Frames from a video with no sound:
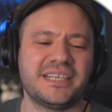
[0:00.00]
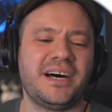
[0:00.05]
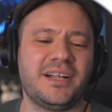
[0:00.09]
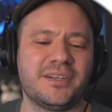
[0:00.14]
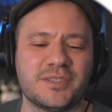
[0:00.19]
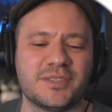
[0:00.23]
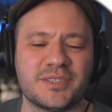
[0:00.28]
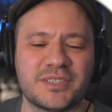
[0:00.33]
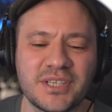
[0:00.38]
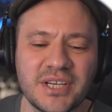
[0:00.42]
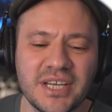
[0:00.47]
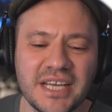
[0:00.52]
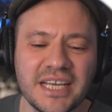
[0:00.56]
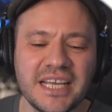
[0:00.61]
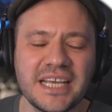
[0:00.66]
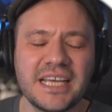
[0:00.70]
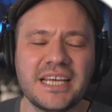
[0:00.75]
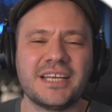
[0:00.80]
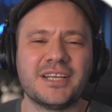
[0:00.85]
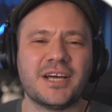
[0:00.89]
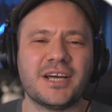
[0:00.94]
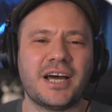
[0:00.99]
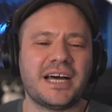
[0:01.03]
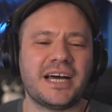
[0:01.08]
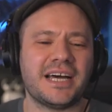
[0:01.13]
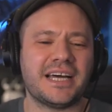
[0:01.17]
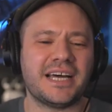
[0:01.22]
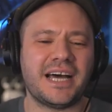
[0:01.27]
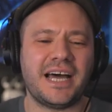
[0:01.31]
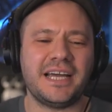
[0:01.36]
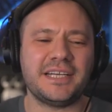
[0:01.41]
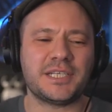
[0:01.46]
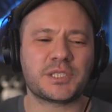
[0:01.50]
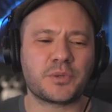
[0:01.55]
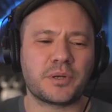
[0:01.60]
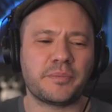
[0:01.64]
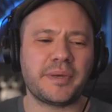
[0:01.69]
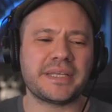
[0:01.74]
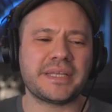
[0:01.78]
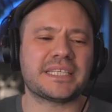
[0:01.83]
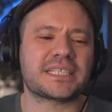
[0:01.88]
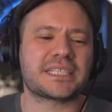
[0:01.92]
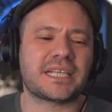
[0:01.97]
I just want to
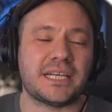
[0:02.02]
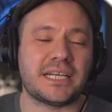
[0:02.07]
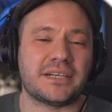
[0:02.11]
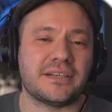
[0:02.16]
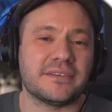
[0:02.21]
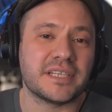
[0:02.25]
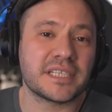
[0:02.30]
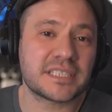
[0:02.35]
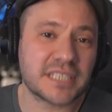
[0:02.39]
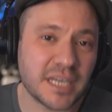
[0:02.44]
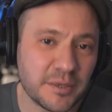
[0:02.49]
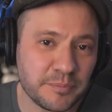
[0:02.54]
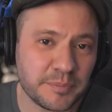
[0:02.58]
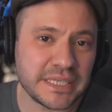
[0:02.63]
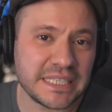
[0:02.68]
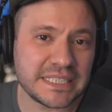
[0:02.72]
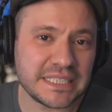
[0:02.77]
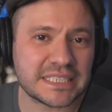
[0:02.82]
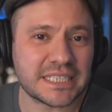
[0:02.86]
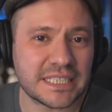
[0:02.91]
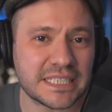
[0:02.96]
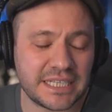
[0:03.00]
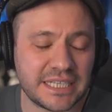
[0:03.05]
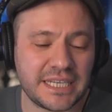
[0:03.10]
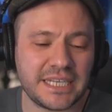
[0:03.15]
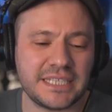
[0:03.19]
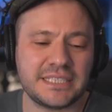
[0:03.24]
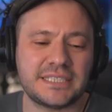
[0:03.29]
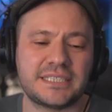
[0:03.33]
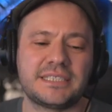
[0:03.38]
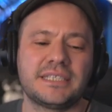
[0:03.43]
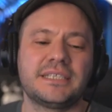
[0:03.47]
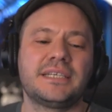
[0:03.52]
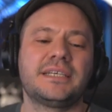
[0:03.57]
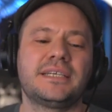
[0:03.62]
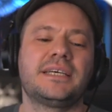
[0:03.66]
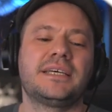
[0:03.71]
make this clear. If this company succeeds,